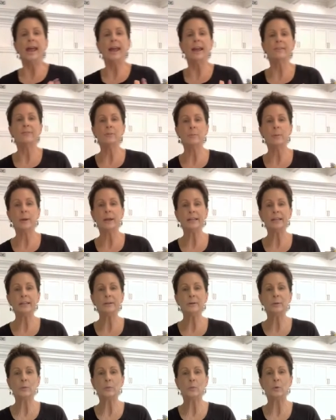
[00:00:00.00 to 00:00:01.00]
everybody,
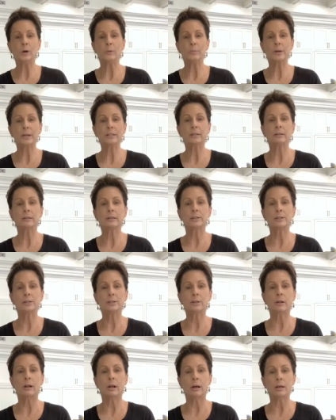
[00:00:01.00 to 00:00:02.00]
welcome back to Linda's
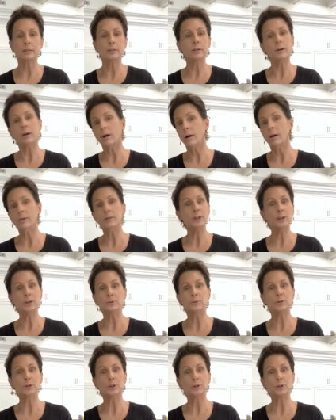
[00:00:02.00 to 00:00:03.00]
Closet on the
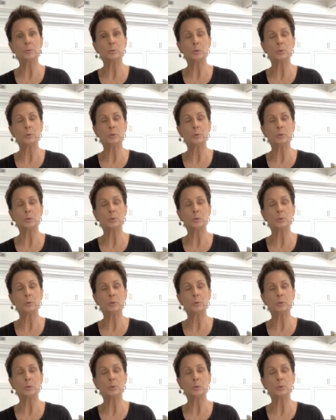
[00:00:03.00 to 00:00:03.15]
YouTube,